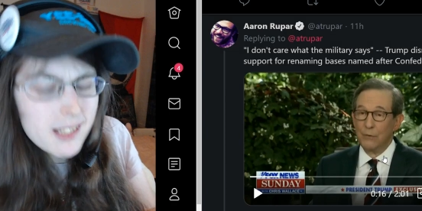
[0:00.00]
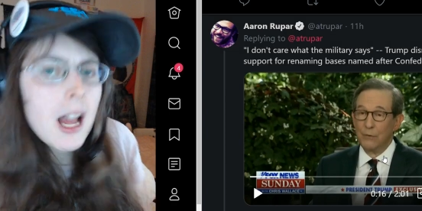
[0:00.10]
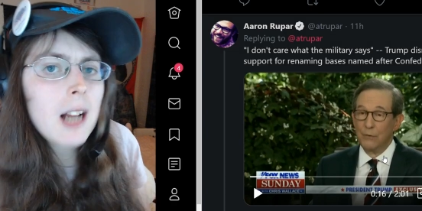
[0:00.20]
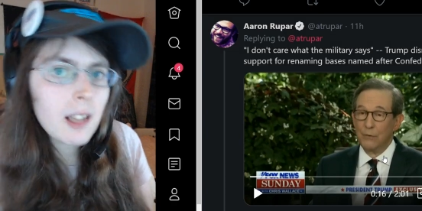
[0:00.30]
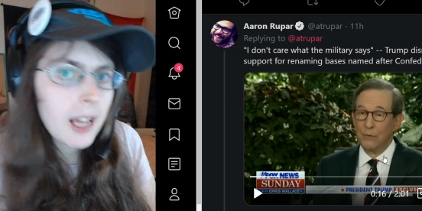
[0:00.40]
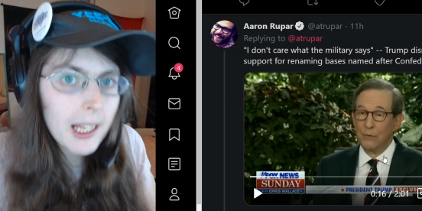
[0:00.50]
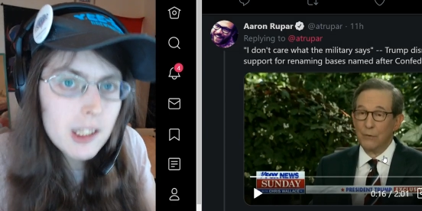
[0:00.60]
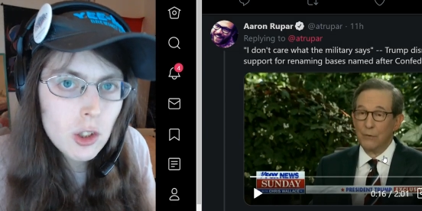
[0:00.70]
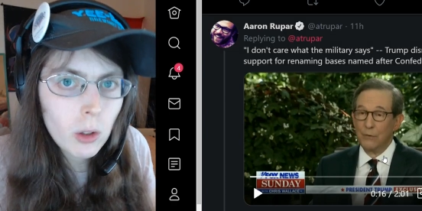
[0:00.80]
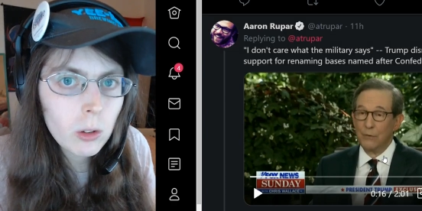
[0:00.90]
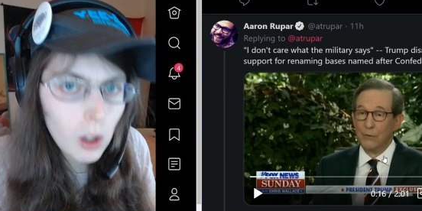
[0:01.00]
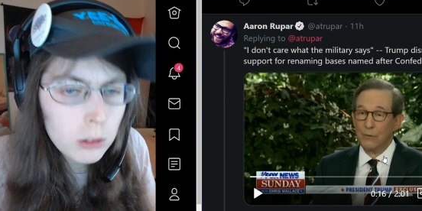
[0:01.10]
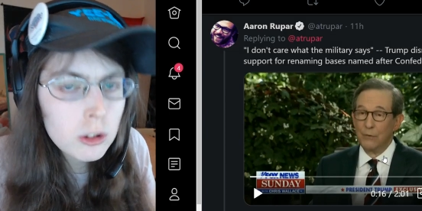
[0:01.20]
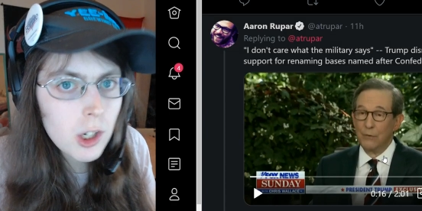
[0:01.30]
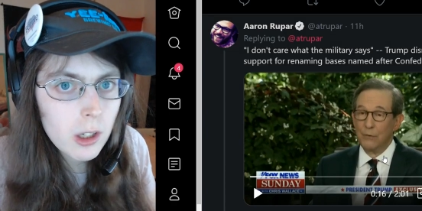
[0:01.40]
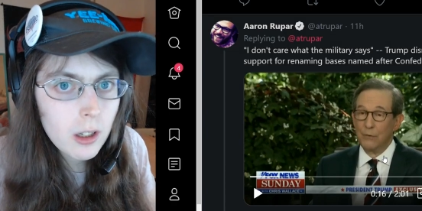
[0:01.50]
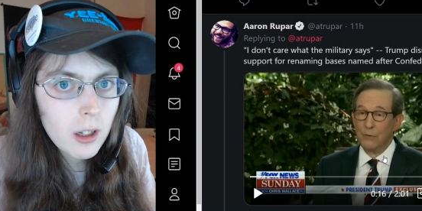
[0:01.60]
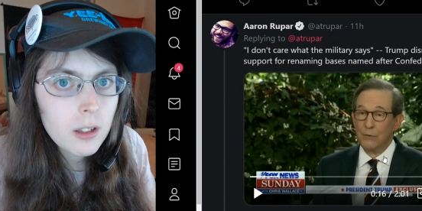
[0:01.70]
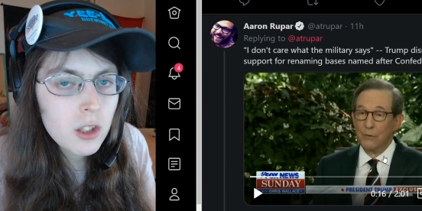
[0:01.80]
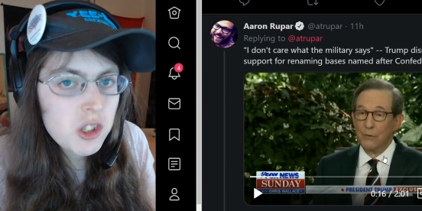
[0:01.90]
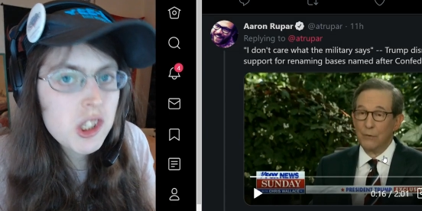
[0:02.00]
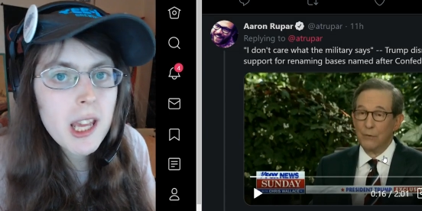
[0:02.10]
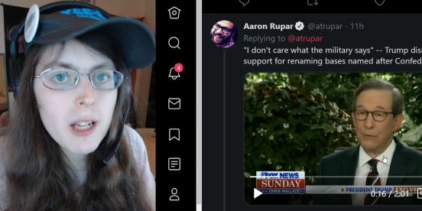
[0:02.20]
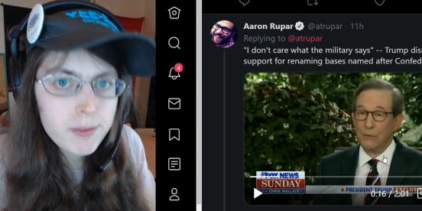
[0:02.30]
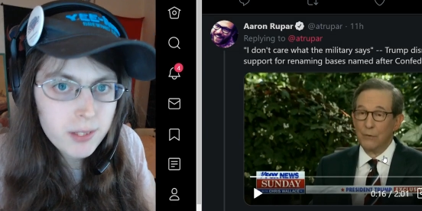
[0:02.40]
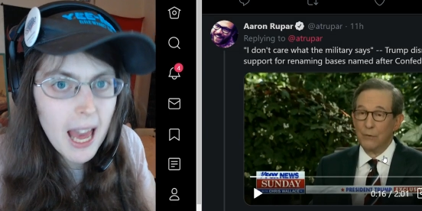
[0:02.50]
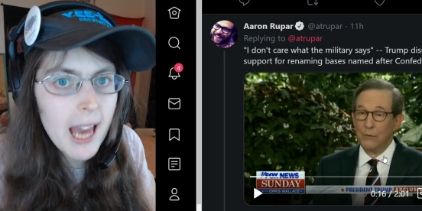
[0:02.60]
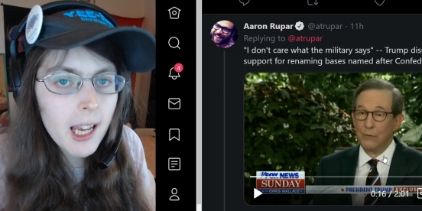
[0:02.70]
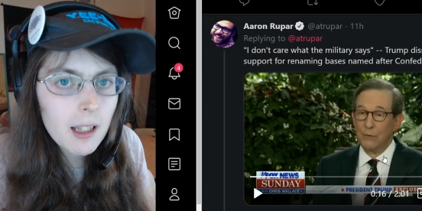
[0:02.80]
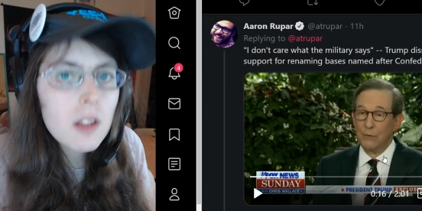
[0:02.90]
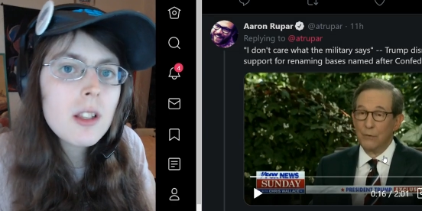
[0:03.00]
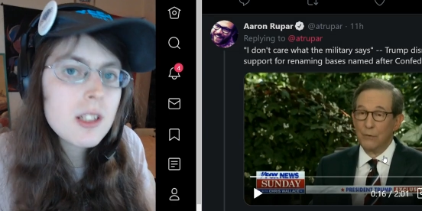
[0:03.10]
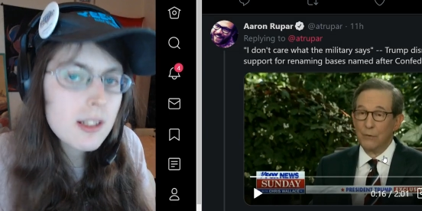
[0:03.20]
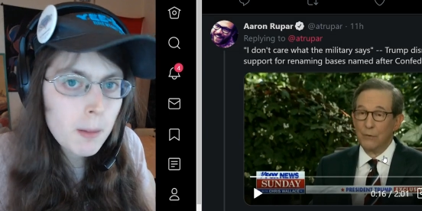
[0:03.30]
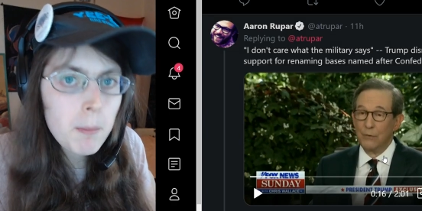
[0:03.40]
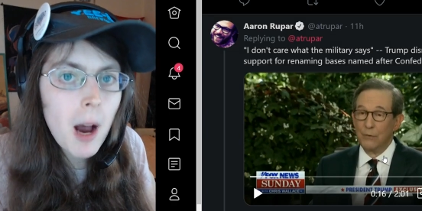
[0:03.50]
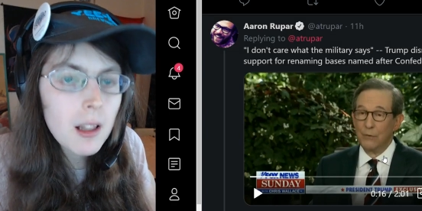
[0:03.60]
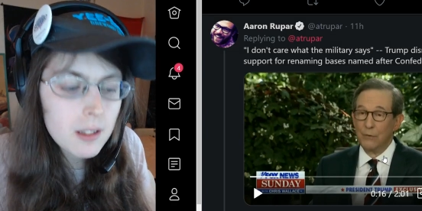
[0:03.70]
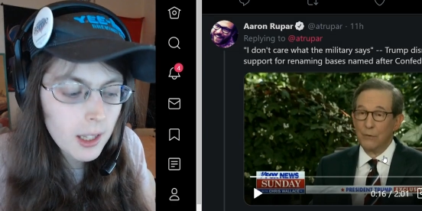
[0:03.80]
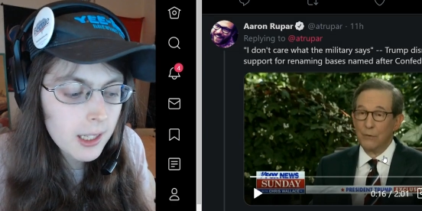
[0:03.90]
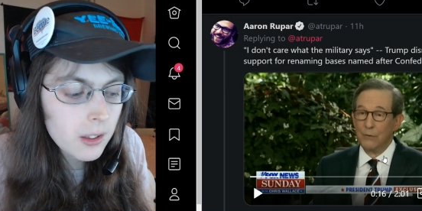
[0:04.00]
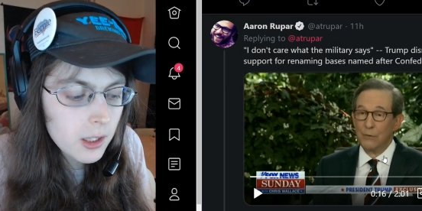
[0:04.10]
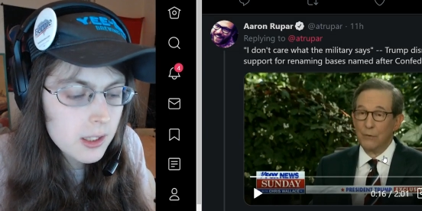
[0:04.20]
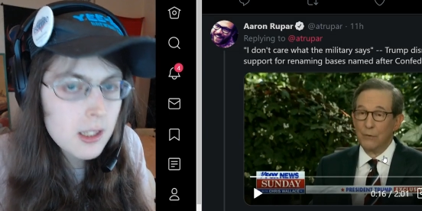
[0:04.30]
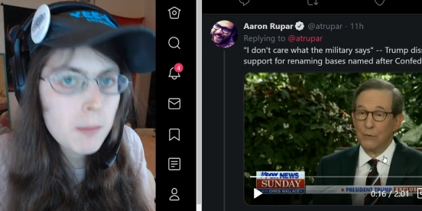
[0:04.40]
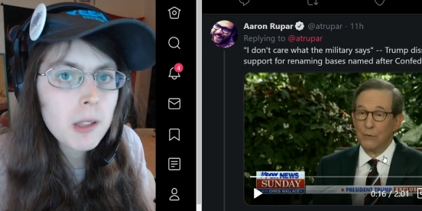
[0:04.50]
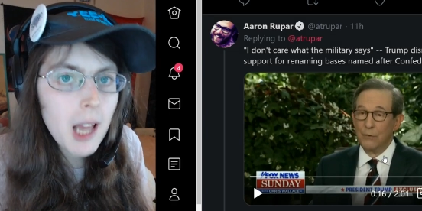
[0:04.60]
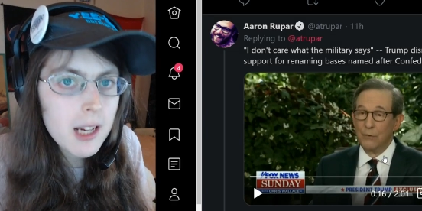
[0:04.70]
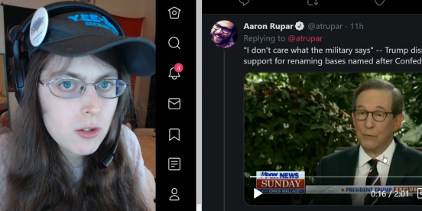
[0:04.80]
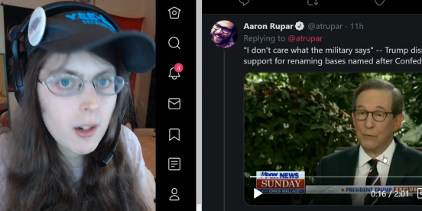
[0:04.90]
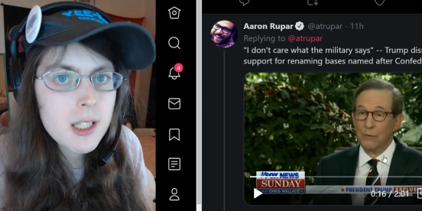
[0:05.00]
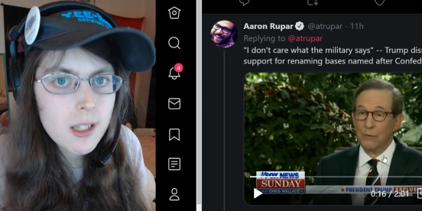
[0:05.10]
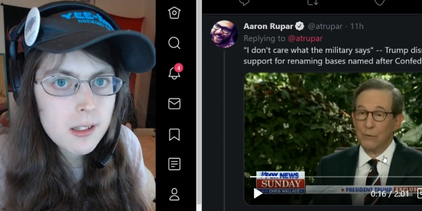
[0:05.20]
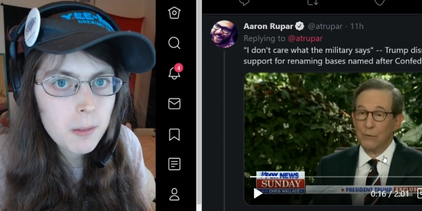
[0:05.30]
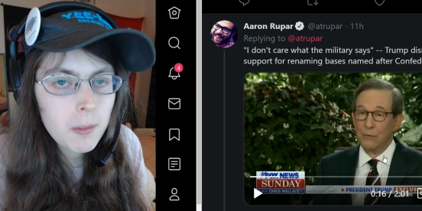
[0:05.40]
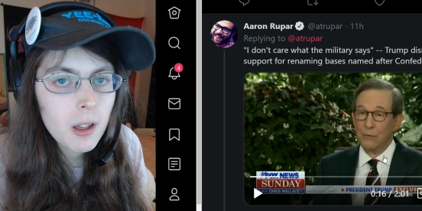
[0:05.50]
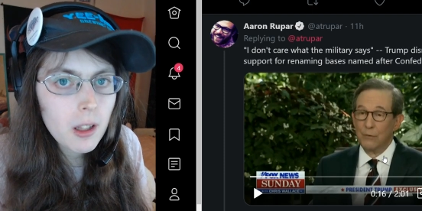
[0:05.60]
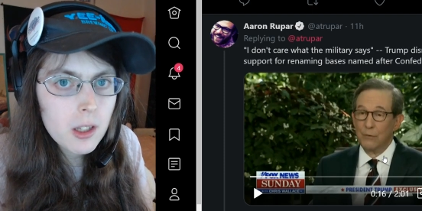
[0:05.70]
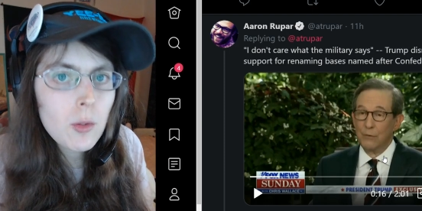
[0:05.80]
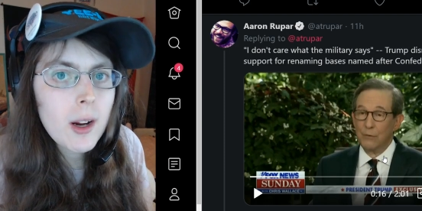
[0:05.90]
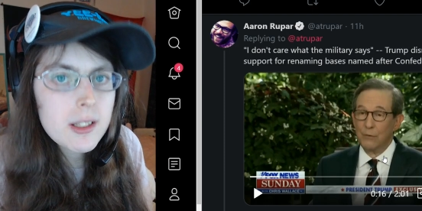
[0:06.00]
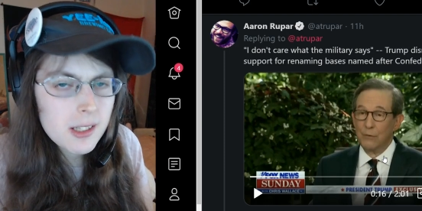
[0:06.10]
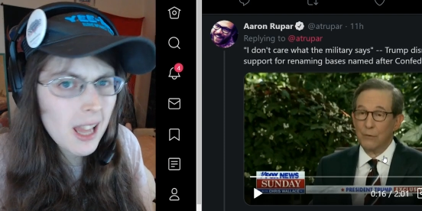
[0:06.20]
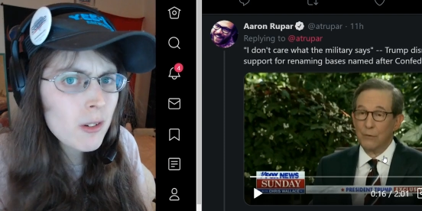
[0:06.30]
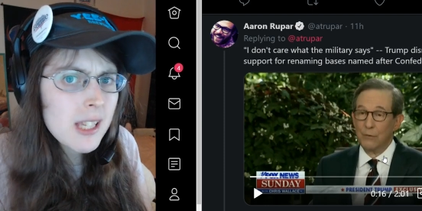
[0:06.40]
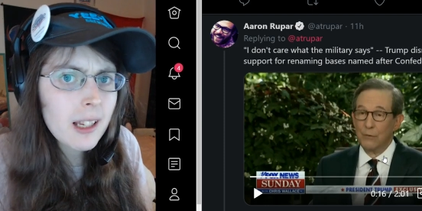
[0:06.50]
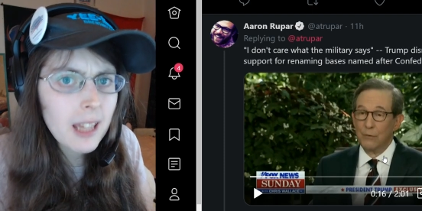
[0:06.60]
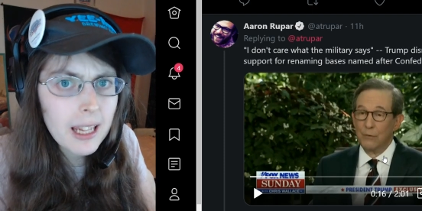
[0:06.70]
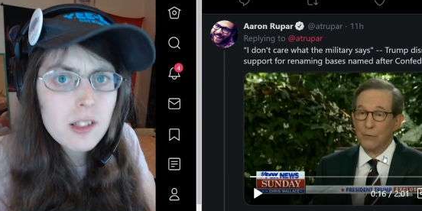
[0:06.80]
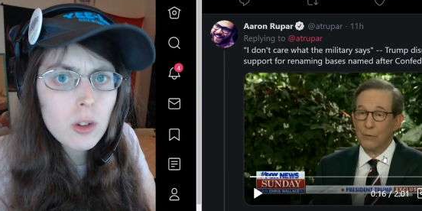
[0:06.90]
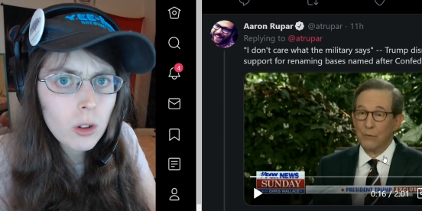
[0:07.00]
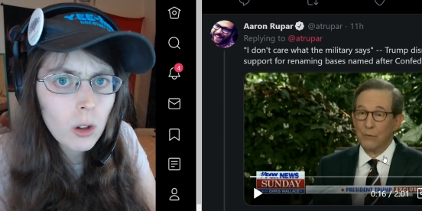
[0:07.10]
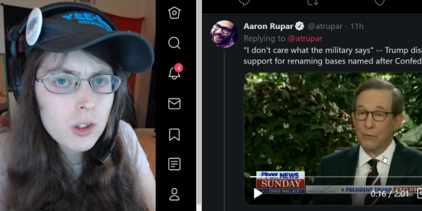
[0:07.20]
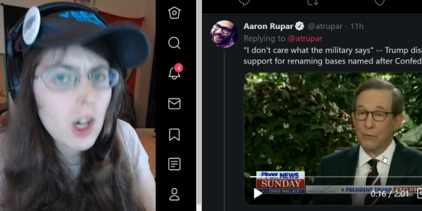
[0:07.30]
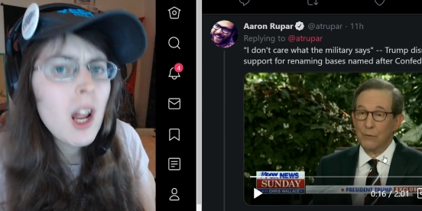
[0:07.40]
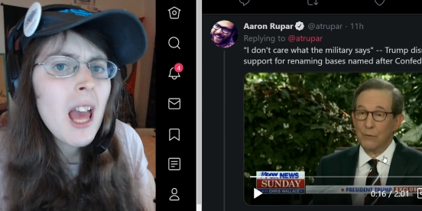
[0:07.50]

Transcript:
Speaker 1: not cancel culture to say a flag that symbolized racism is racist. How is that cancel culture?